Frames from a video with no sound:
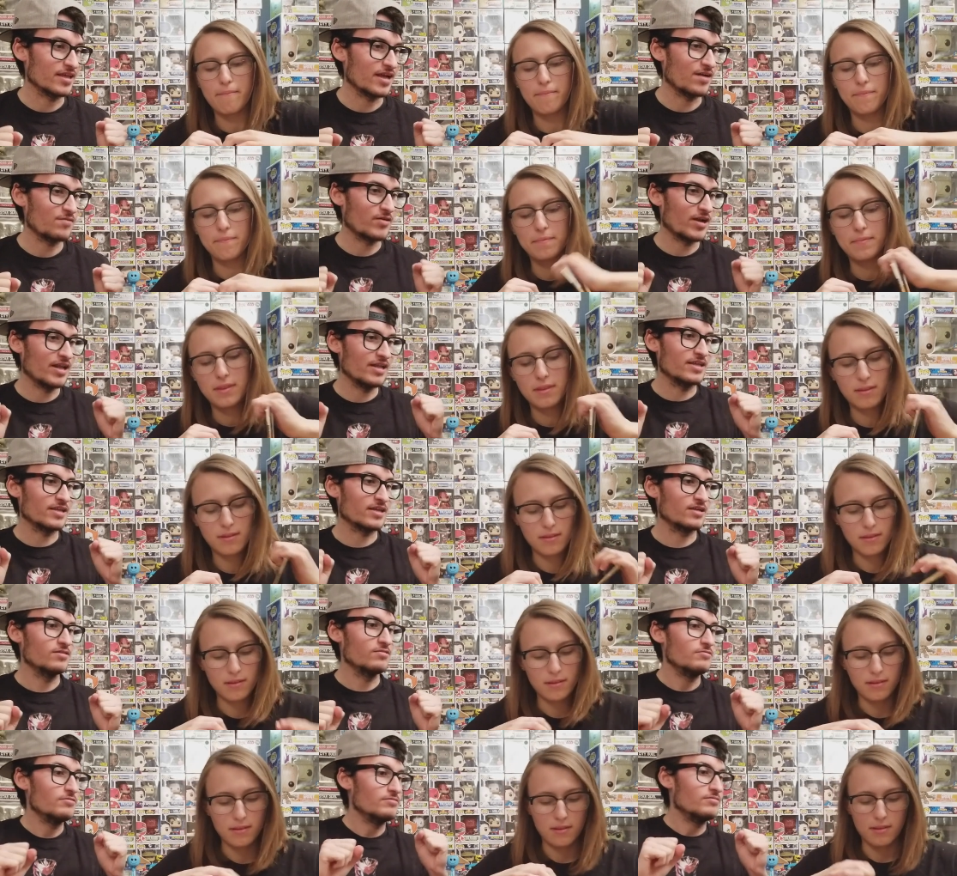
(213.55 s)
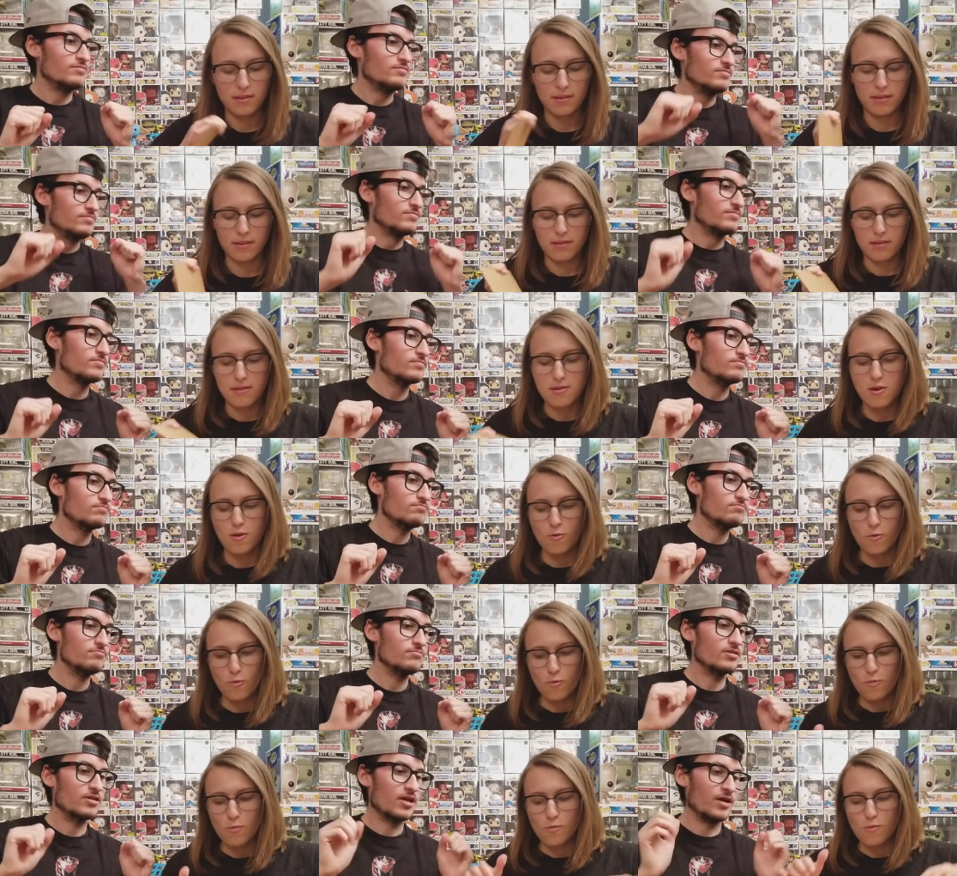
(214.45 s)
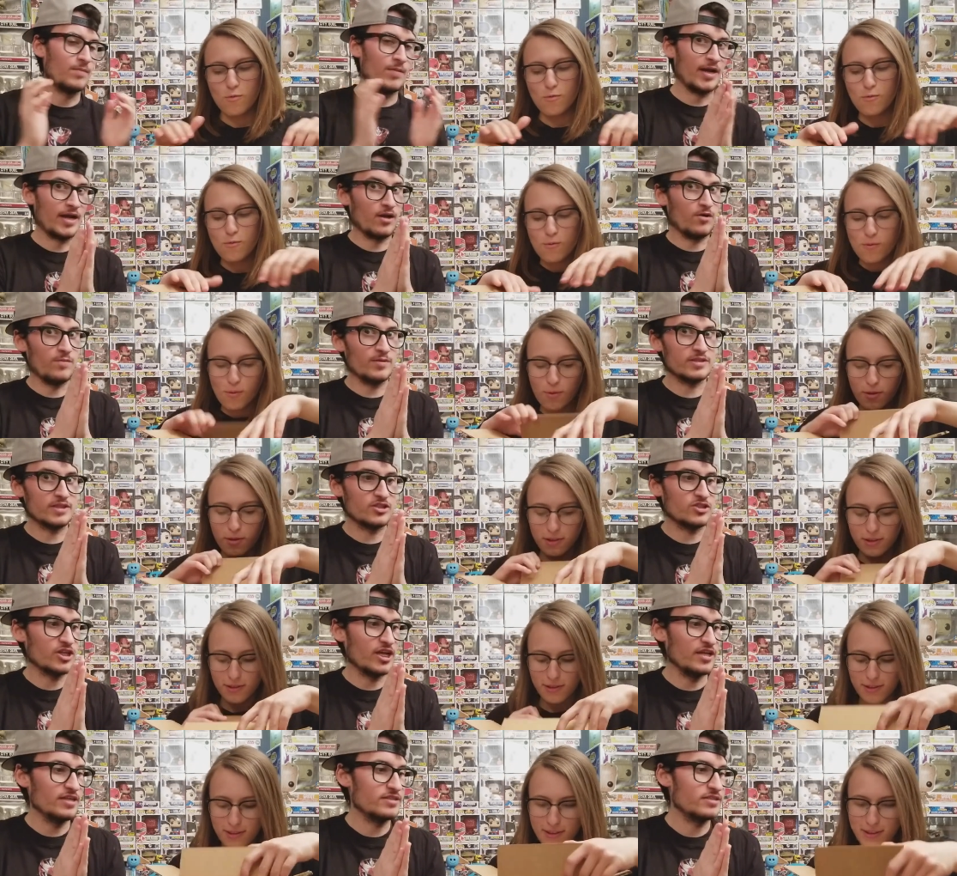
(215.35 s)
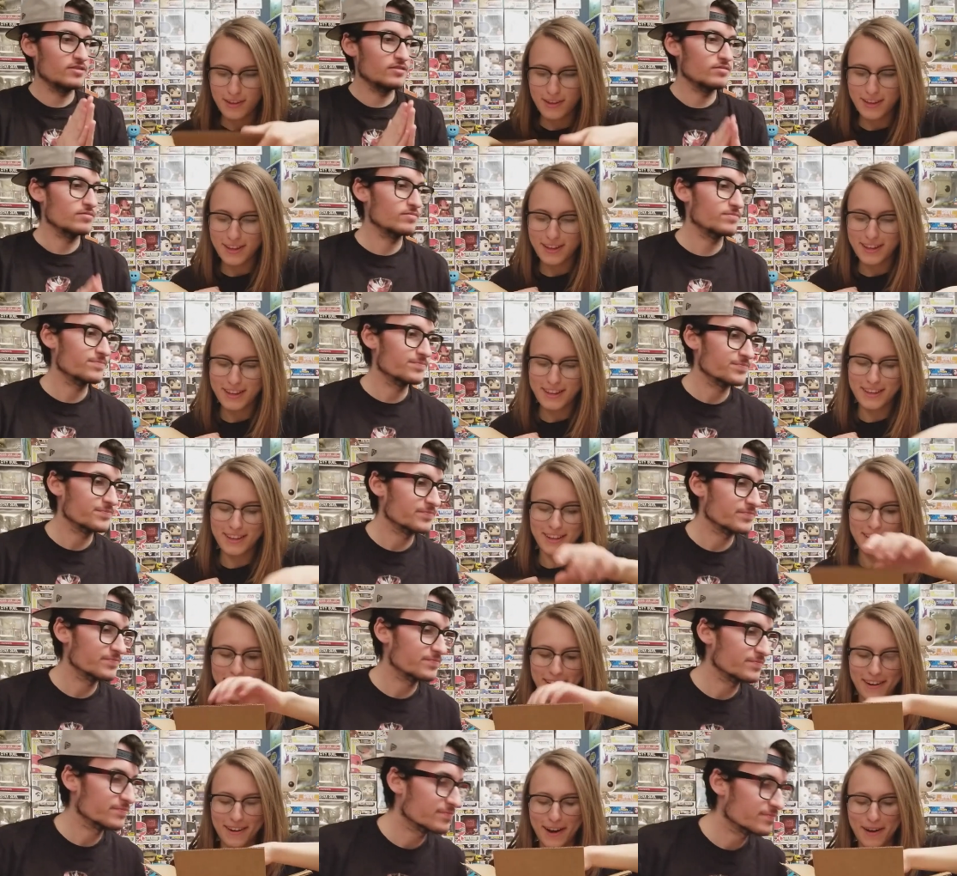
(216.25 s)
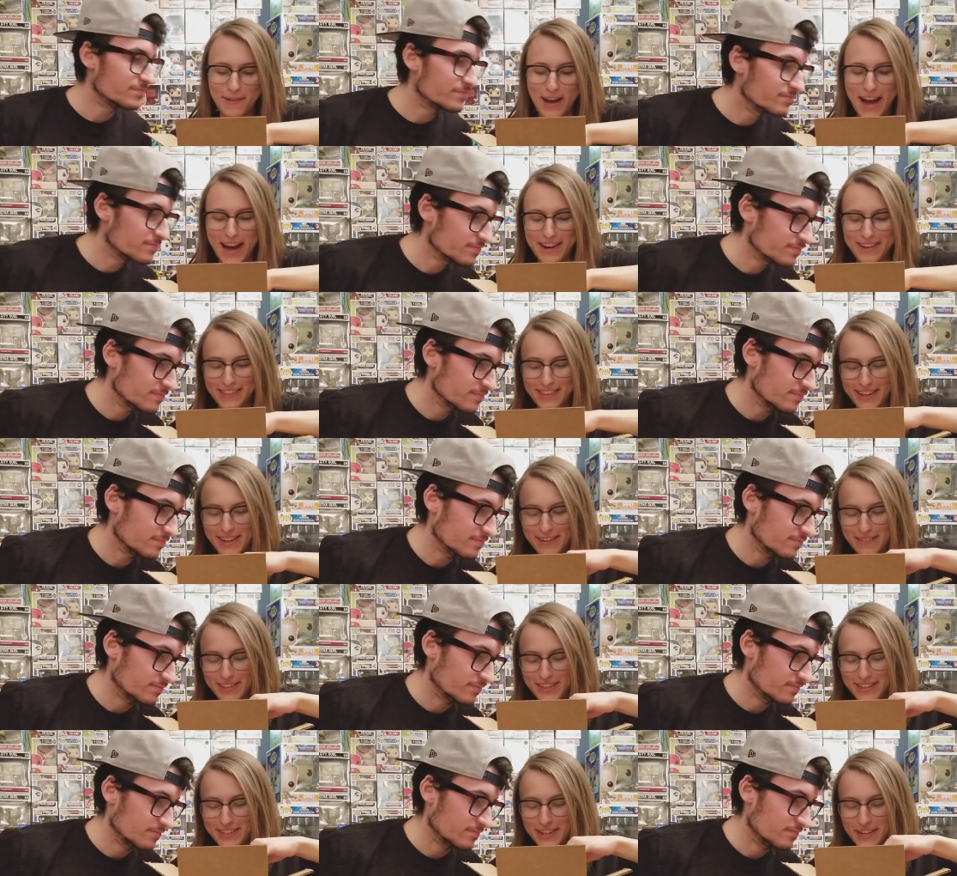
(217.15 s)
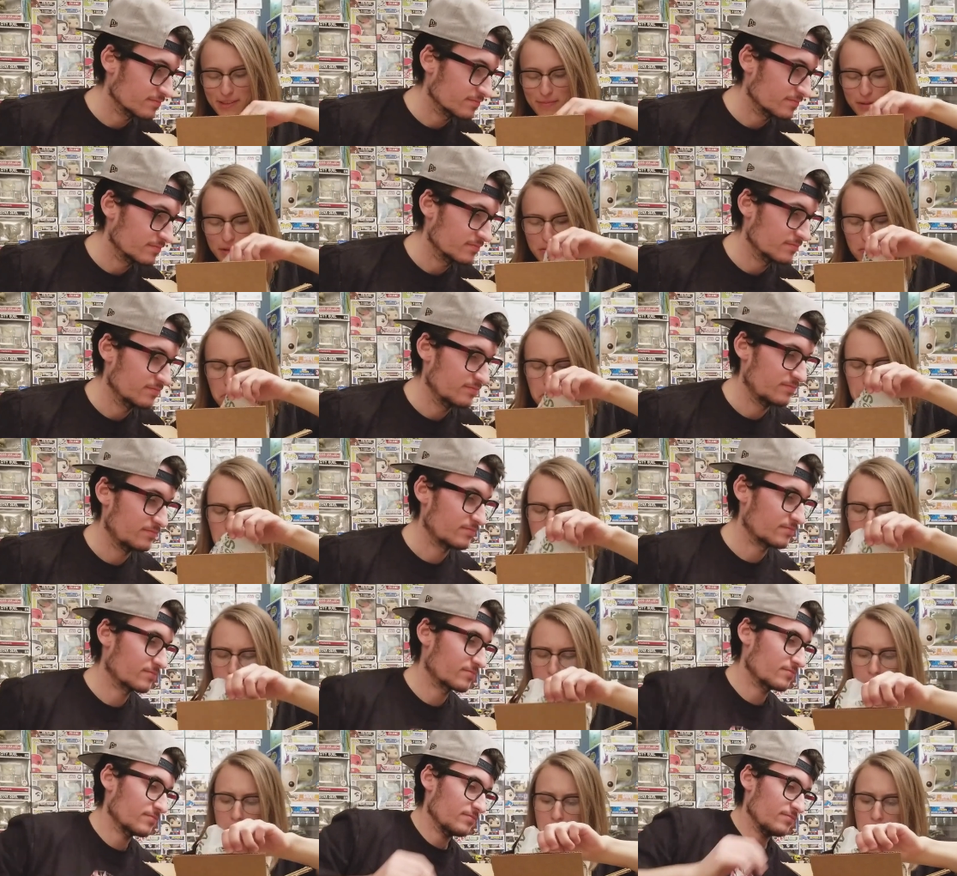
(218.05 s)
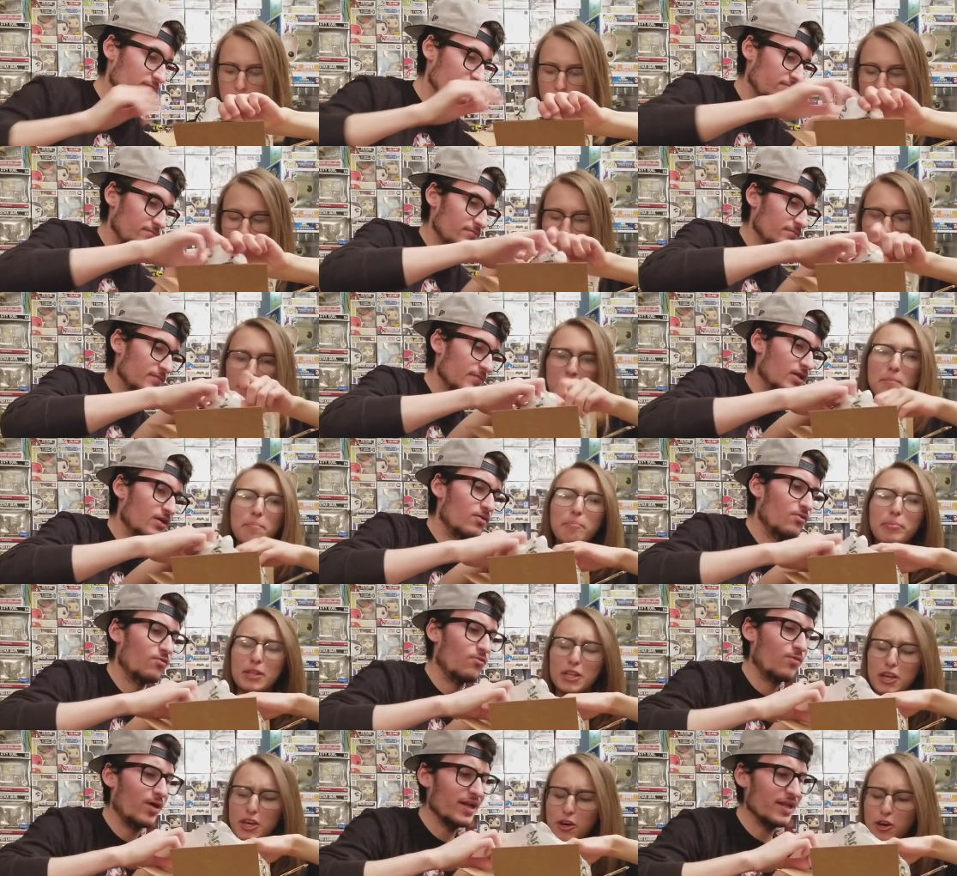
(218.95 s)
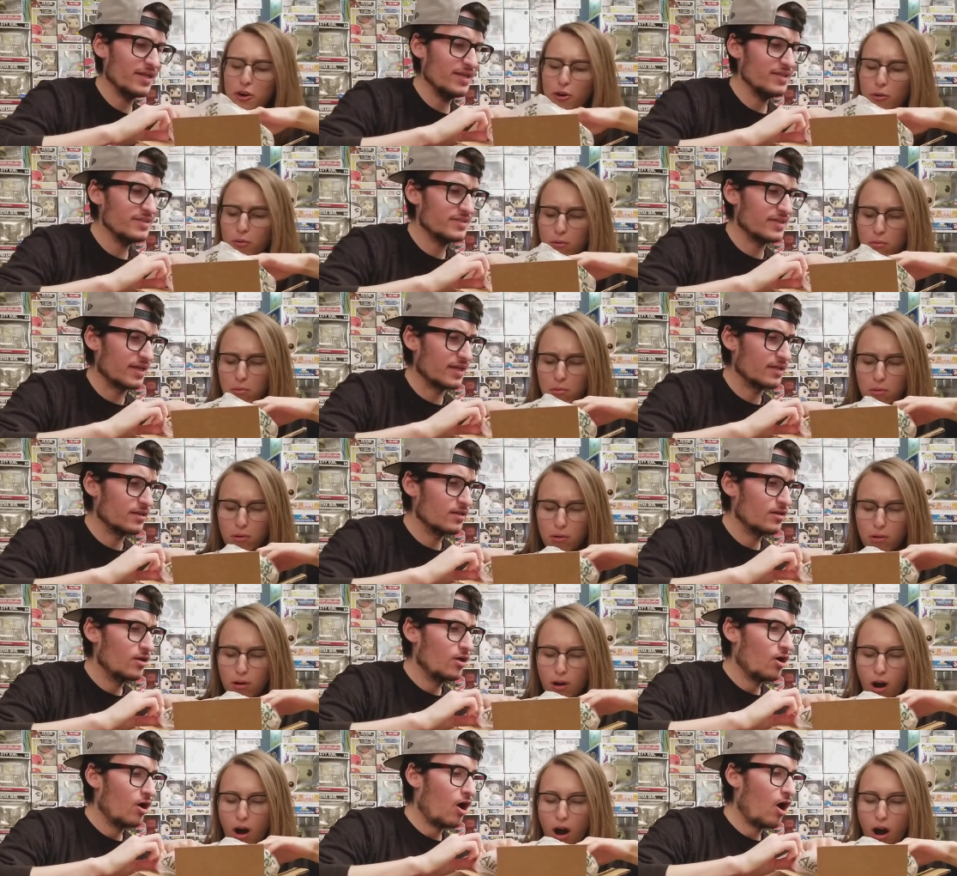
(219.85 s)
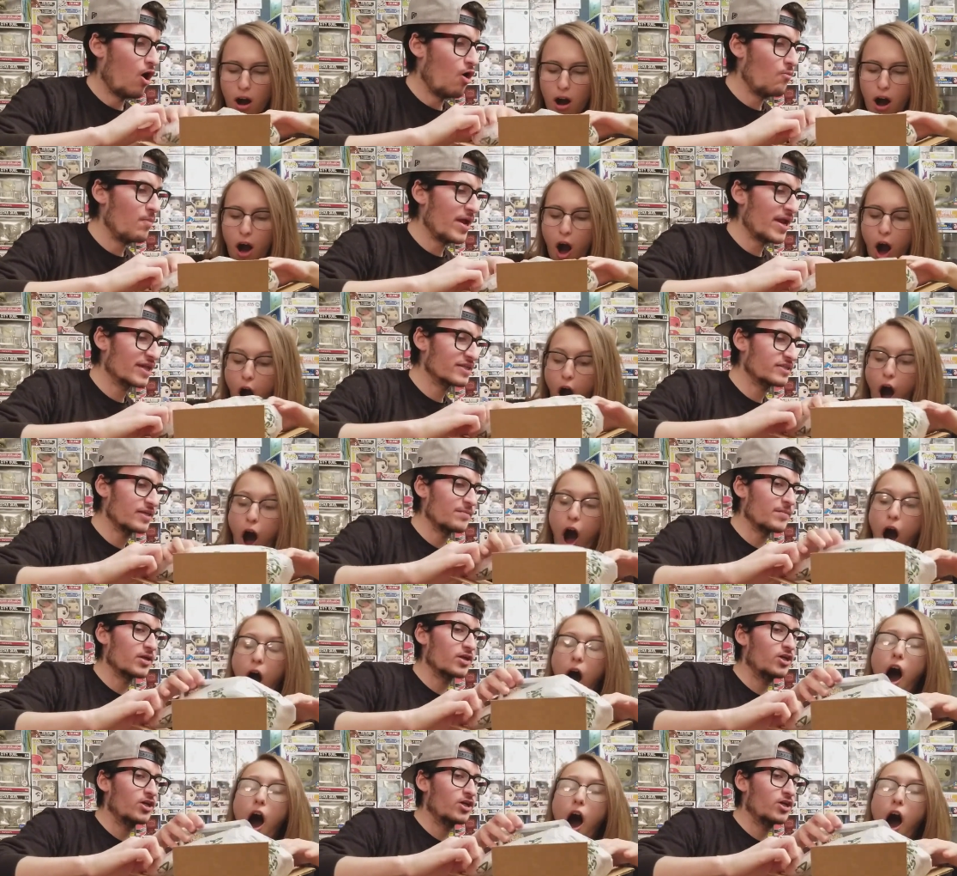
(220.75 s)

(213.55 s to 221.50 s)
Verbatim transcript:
Speaker 1: I want anything. Come on, I hope it's a chase.
Speaker 2: Oh, I don't think it'll be a chase, but something blue. What is
Speaker 1: it? Oh man, it's something